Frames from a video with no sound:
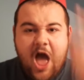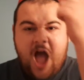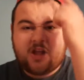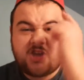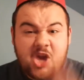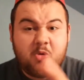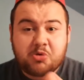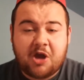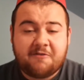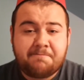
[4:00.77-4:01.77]
And
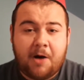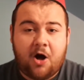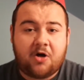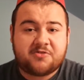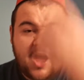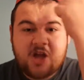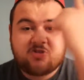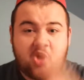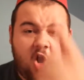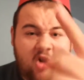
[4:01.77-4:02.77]
you goofballs
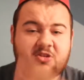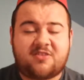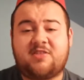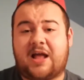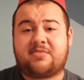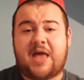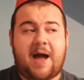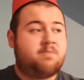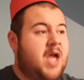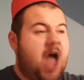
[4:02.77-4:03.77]
don't understand
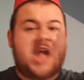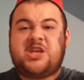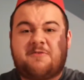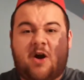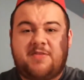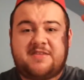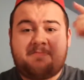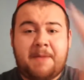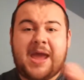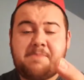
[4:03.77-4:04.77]
that. And you've got these
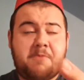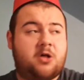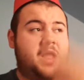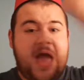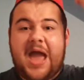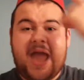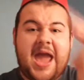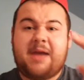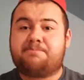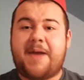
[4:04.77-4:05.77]
people
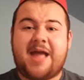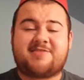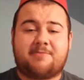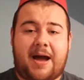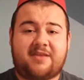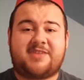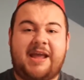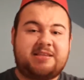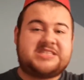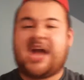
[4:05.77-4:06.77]
hating Betamax,
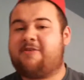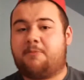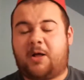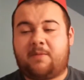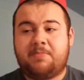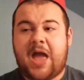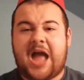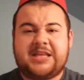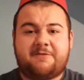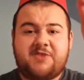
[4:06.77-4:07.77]
saying it's terrible,
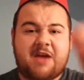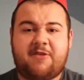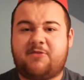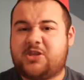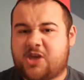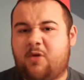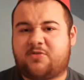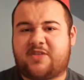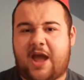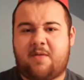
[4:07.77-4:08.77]
and you've never even
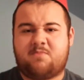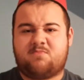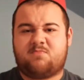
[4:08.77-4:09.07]
used it.